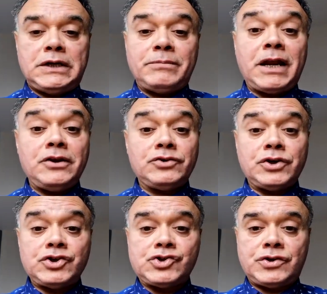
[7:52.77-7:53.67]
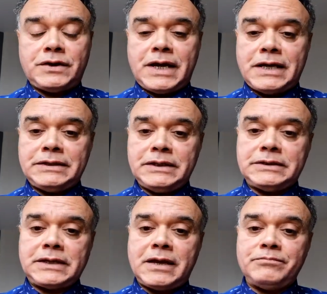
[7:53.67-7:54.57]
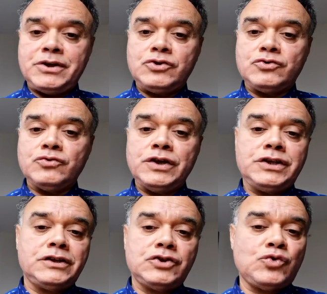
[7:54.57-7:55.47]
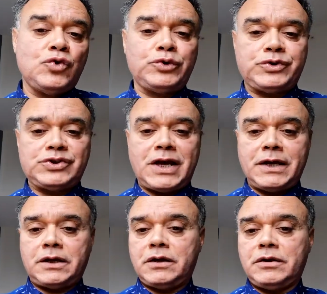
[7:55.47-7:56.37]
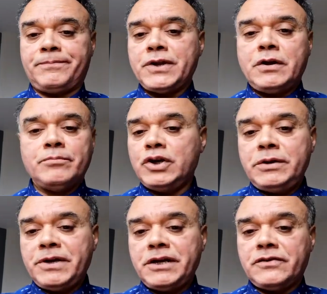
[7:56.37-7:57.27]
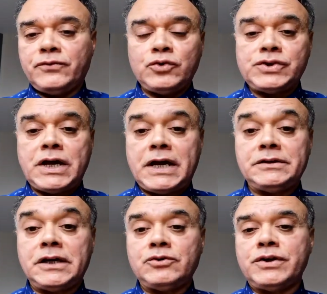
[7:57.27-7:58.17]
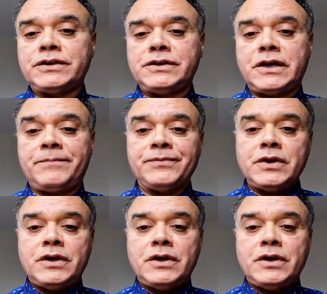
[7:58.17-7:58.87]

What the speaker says: malnutrition, and it can be due to eating disorders like bulimia nervosa and anorexia